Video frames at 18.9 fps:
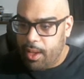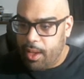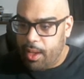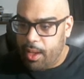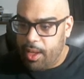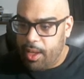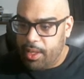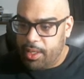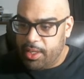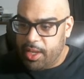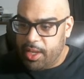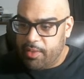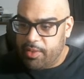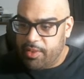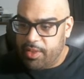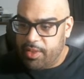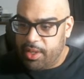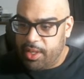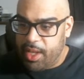He never
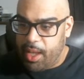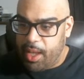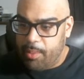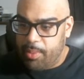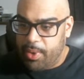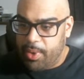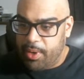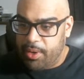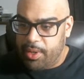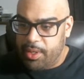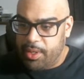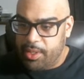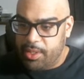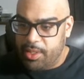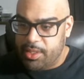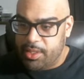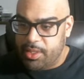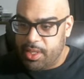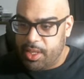said he got buried,
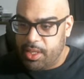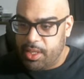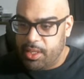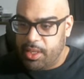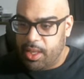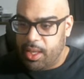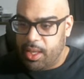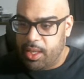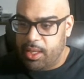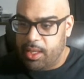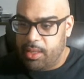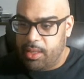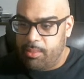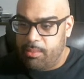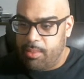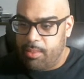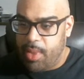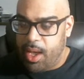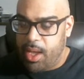just saying that he
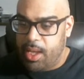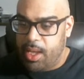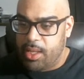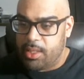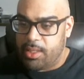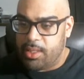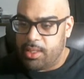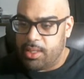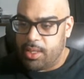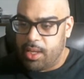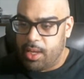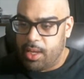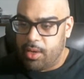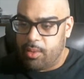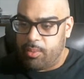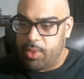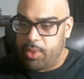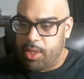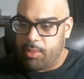might. I
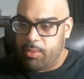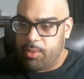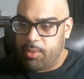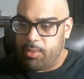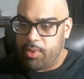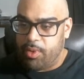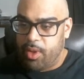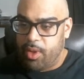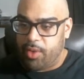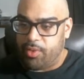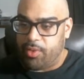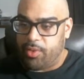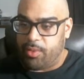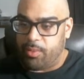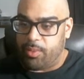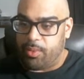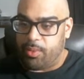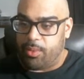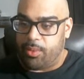don't blame him. He lost to
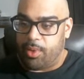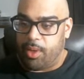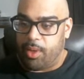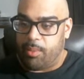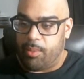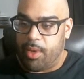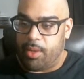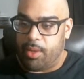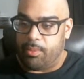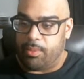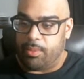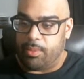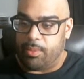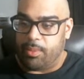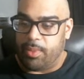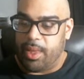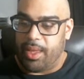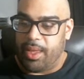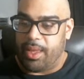Rude and might.
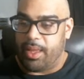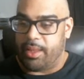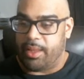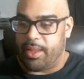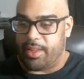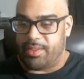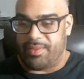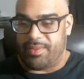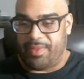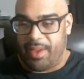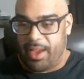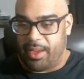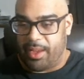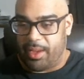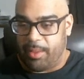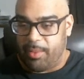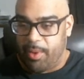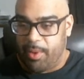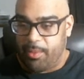That's fine.
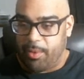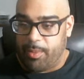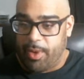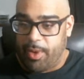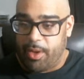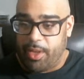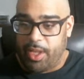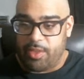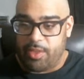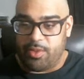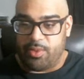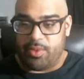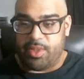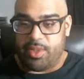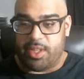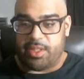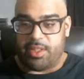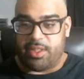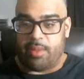I'm not worried about it. Jesus
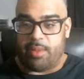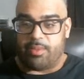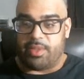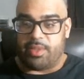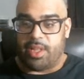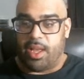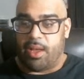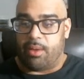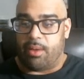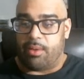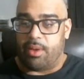says thumbs down.